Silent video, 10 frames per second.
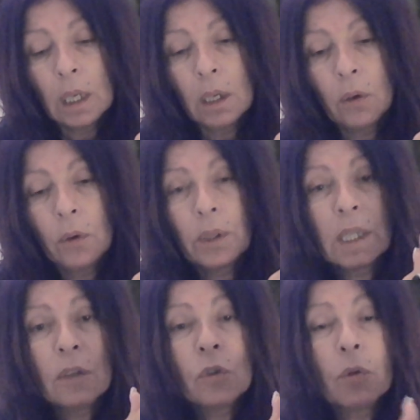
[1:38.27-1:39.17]
Or
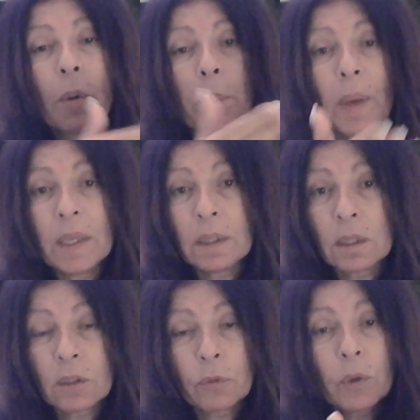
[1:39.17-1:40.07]
gives you a
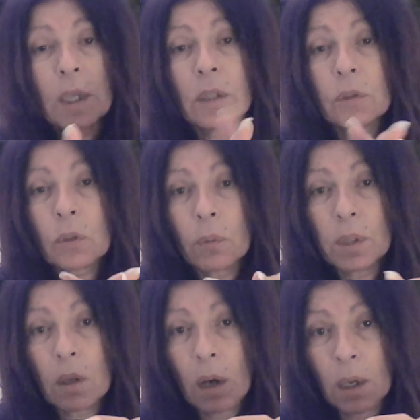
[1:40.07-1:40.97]
basis of what is
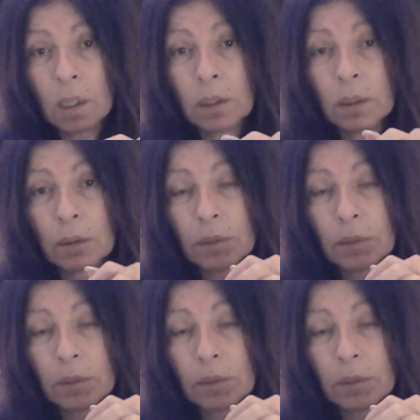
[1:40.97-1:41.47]
going on